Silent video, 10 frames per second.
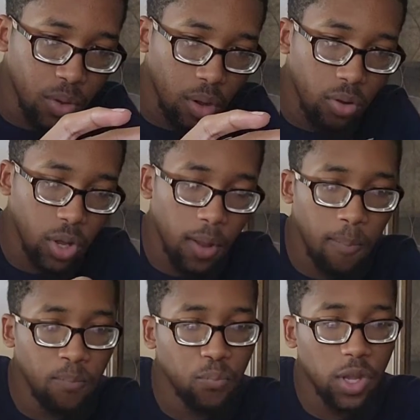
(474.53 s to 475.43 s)
Oh, okay.
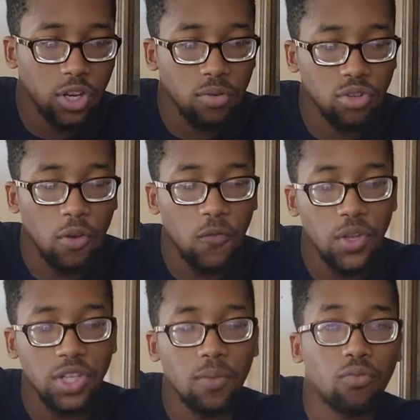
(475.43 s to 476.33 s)
I thought it was gonna
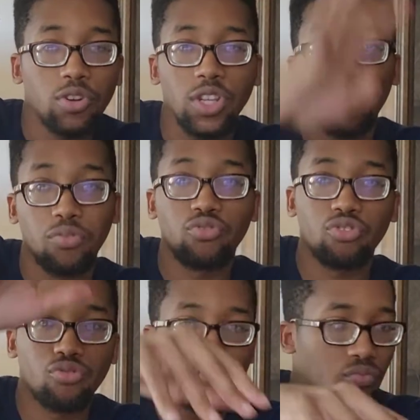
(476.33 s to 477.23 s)
fizz up where it's like, psh.
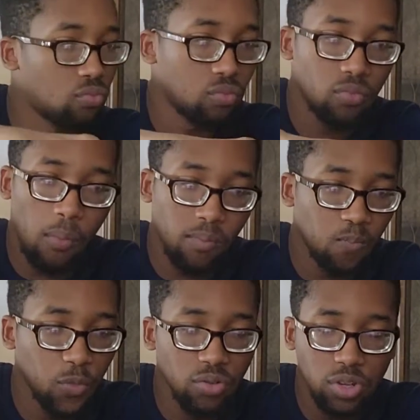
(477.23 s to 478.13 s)

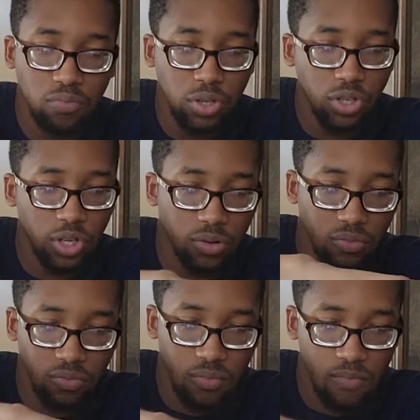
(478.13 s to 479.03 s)
I was like, please don't.
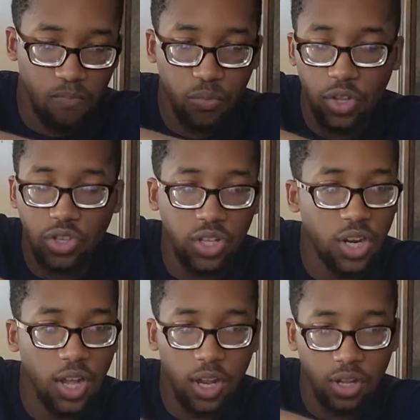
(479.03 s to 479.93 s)
Cause then I gotta